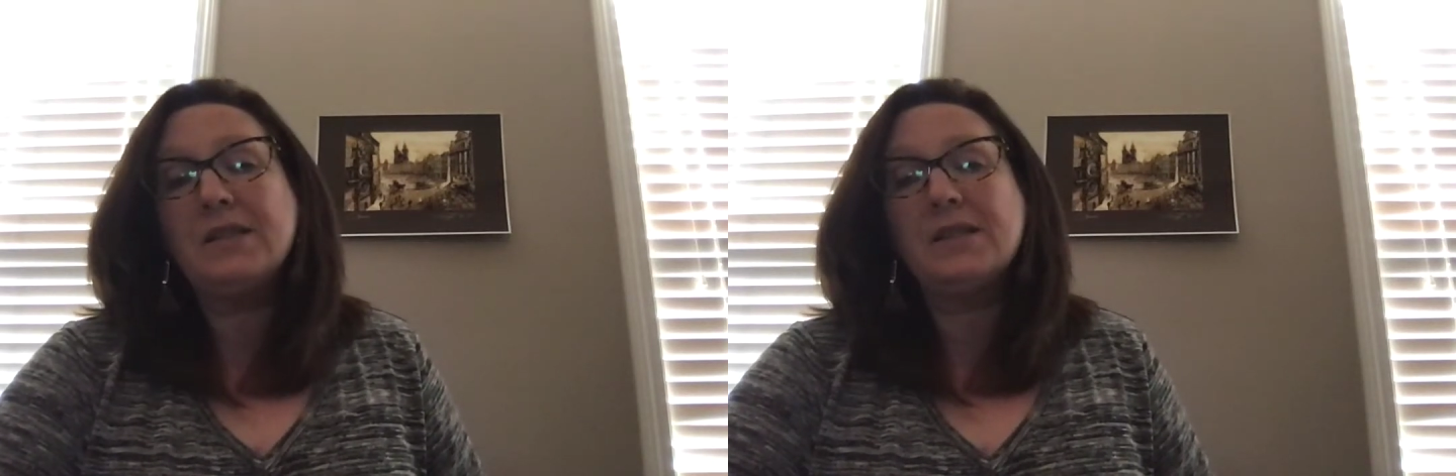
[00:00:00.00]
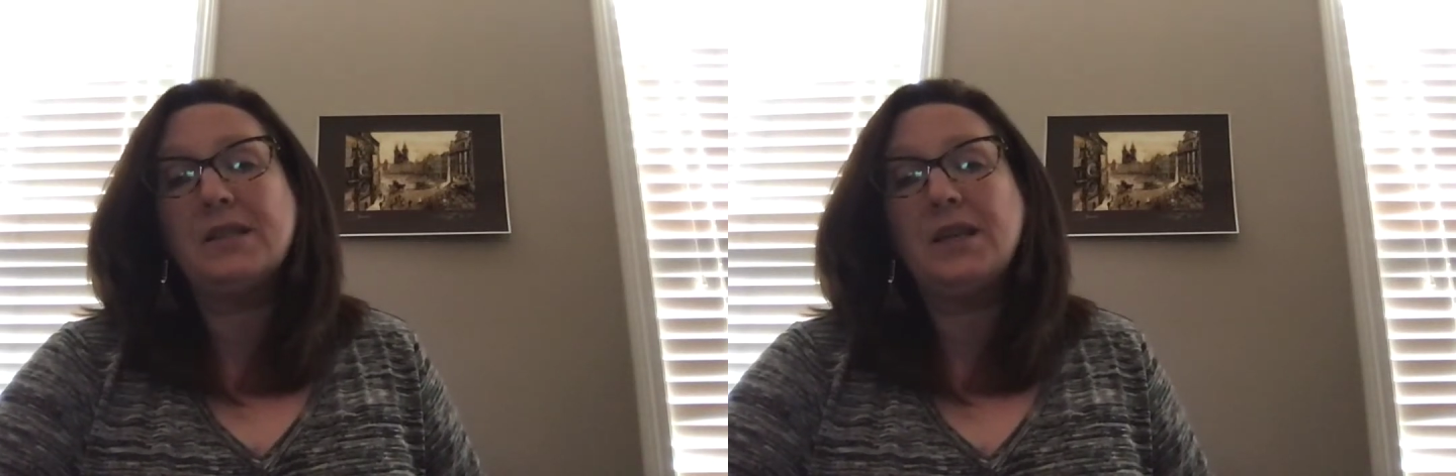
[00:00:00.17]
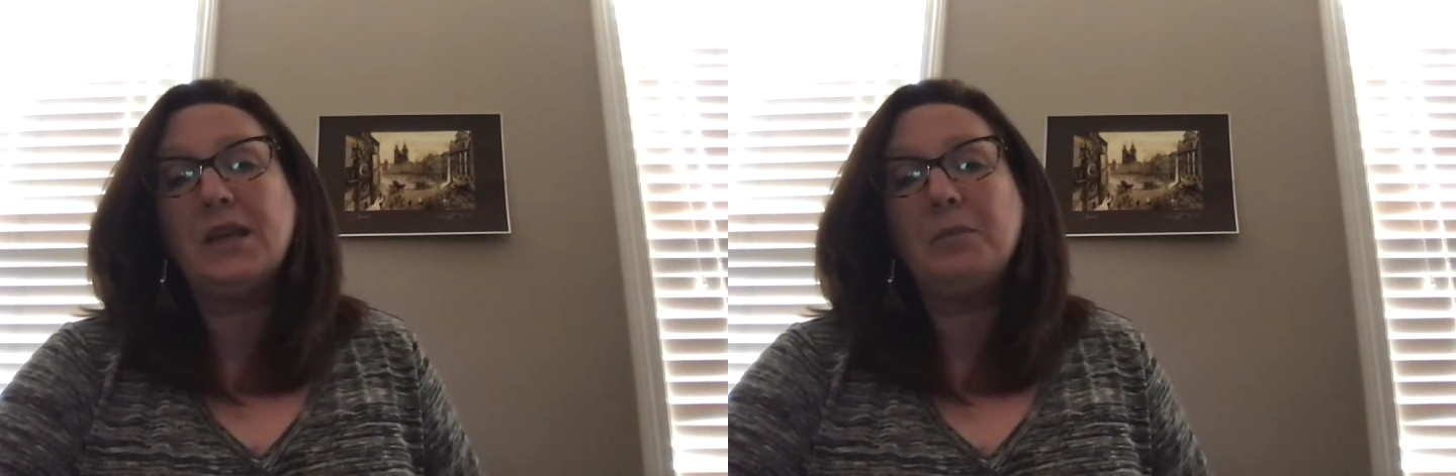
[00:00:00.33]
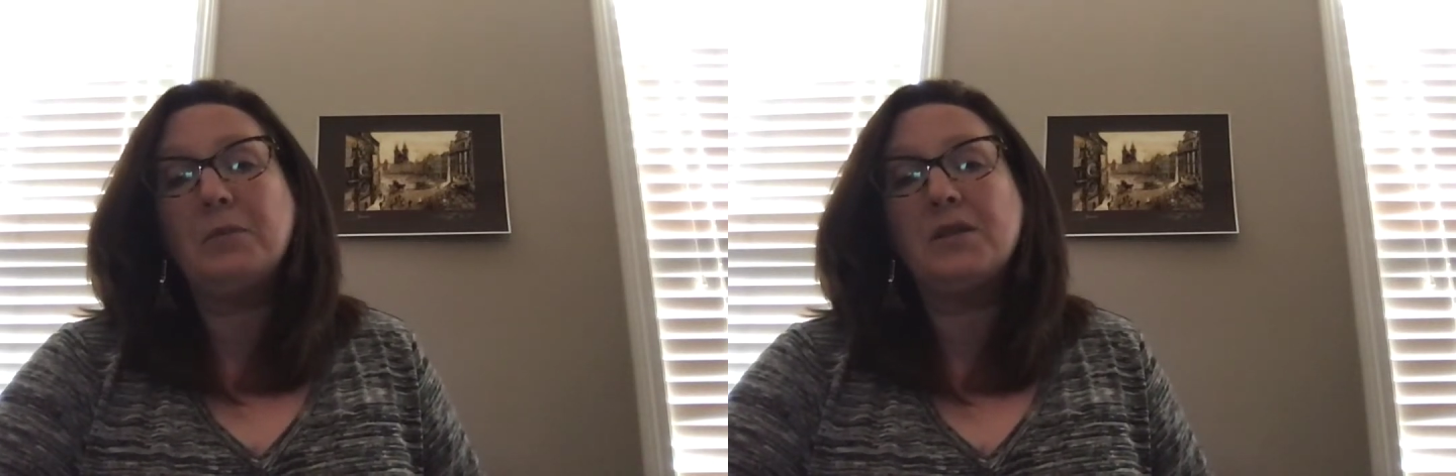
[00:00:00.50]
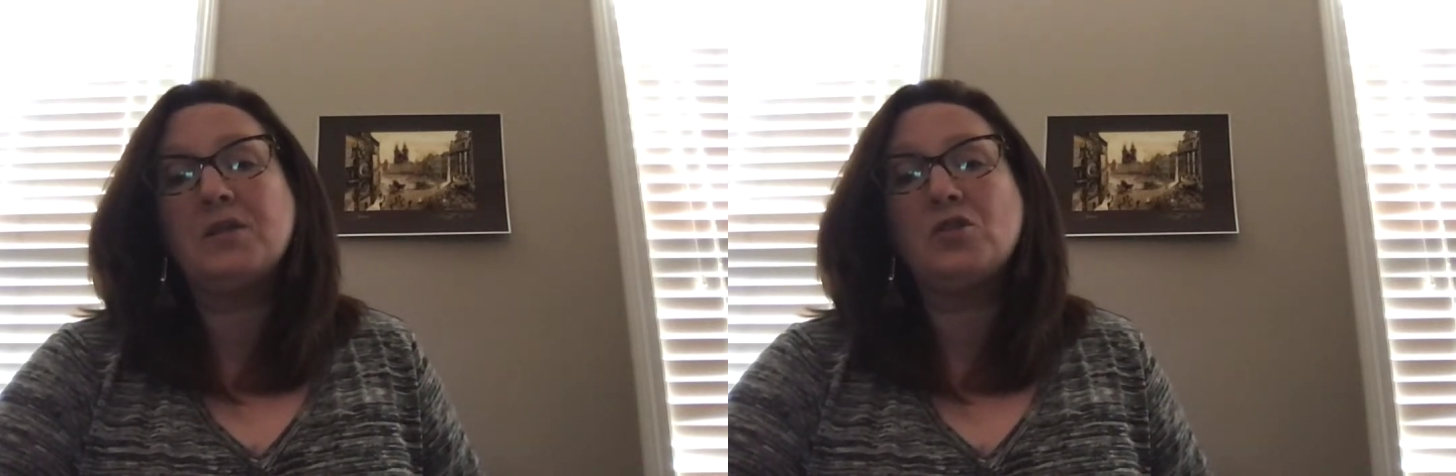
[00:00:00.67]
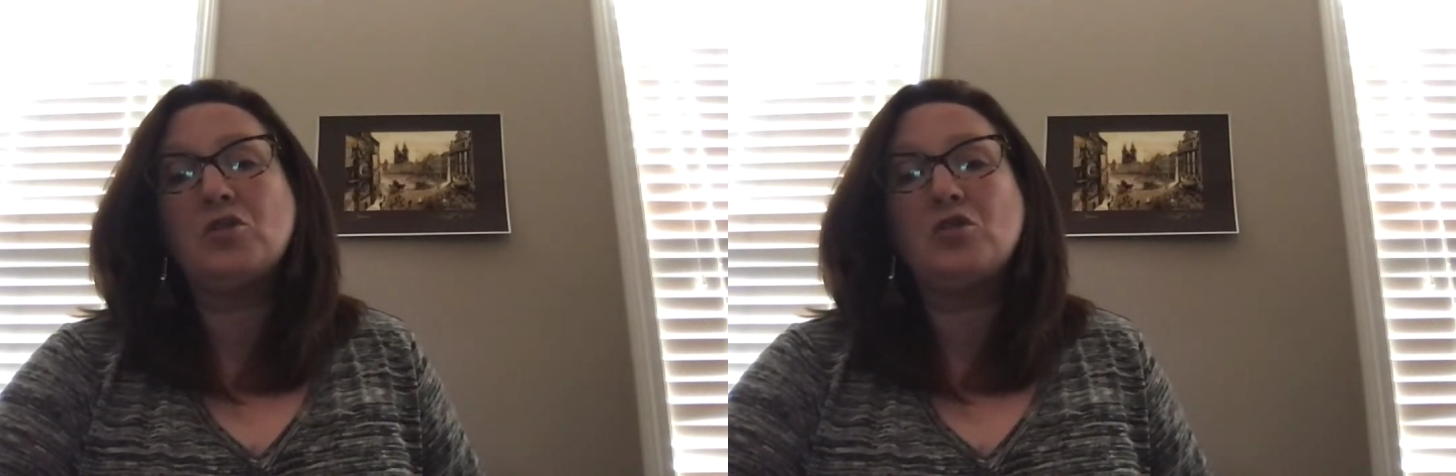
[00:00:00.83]
us to keep
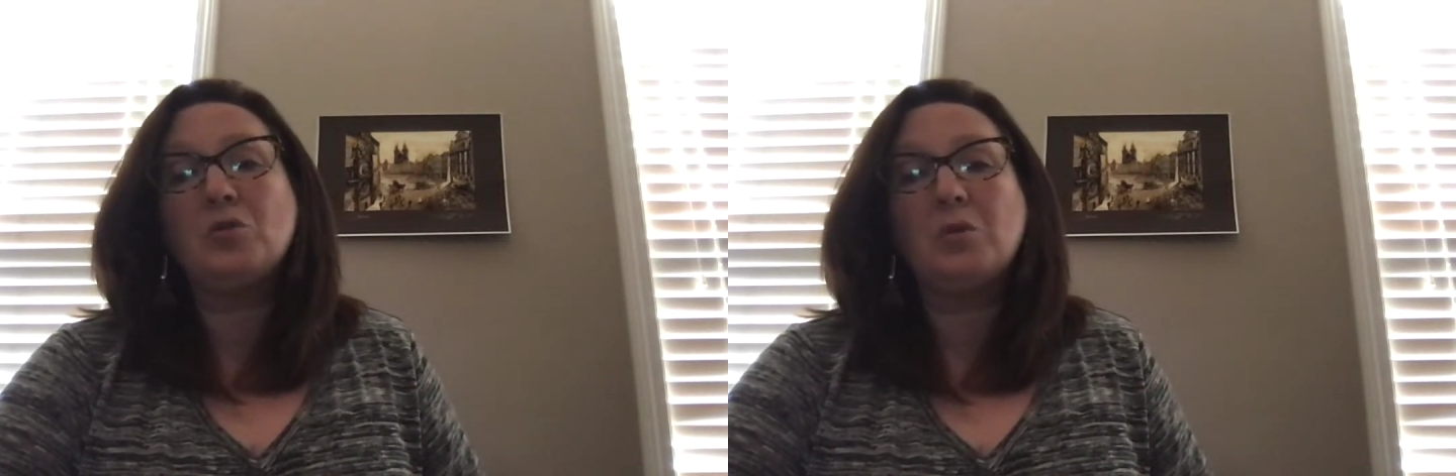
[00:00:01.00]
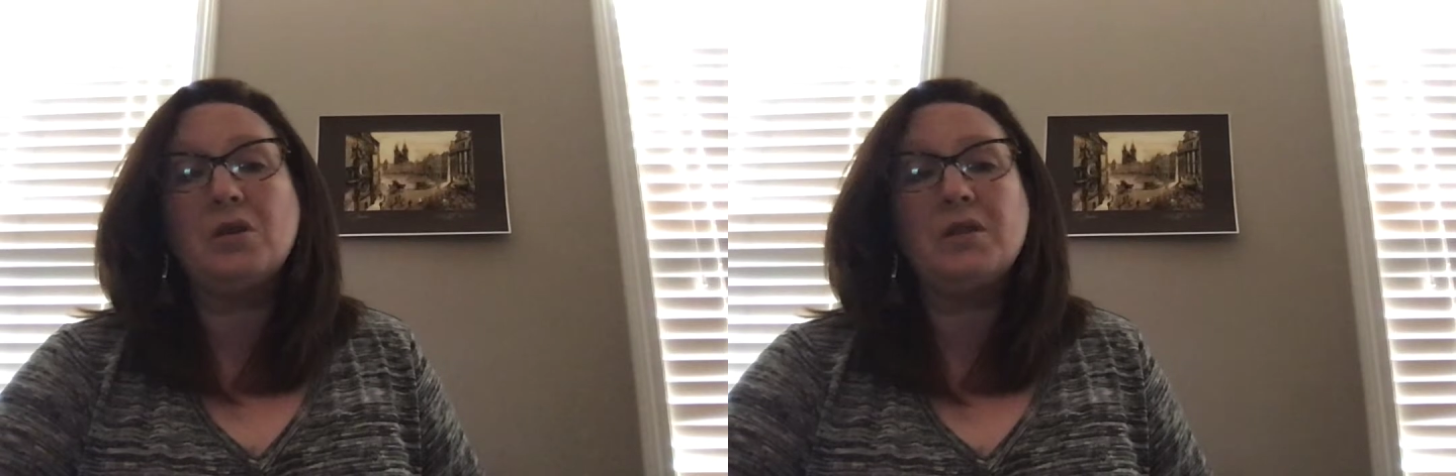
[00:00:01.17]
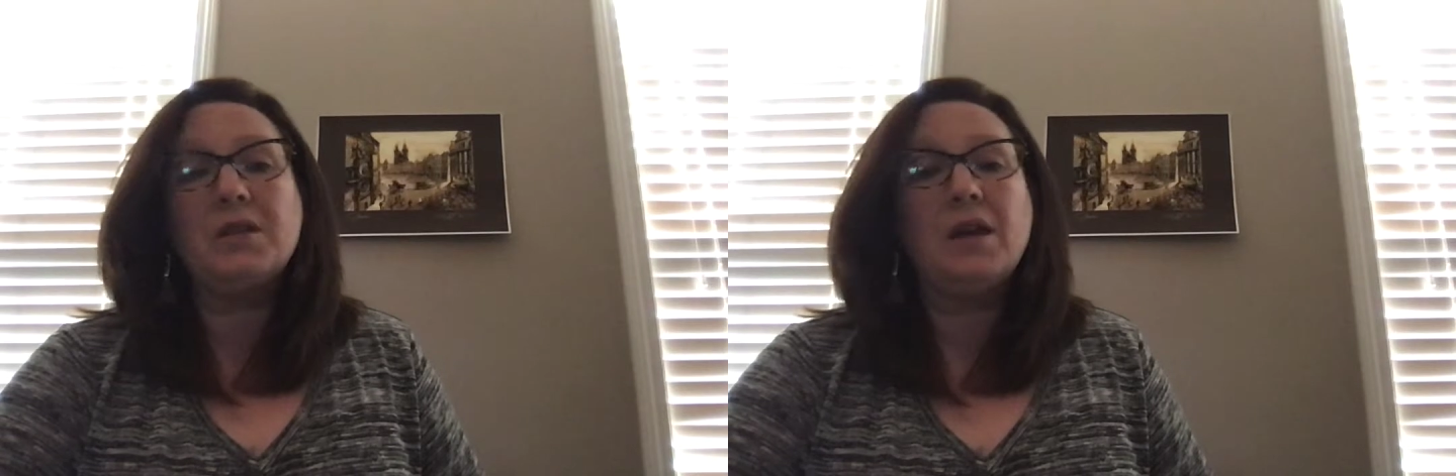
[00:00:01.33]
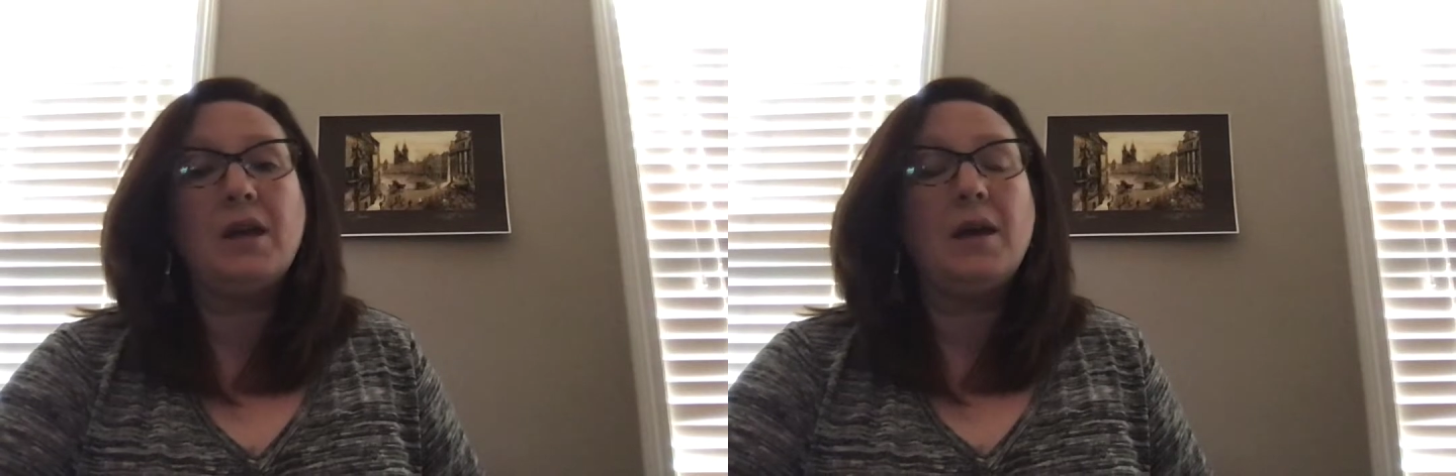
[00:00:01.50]
lessons short,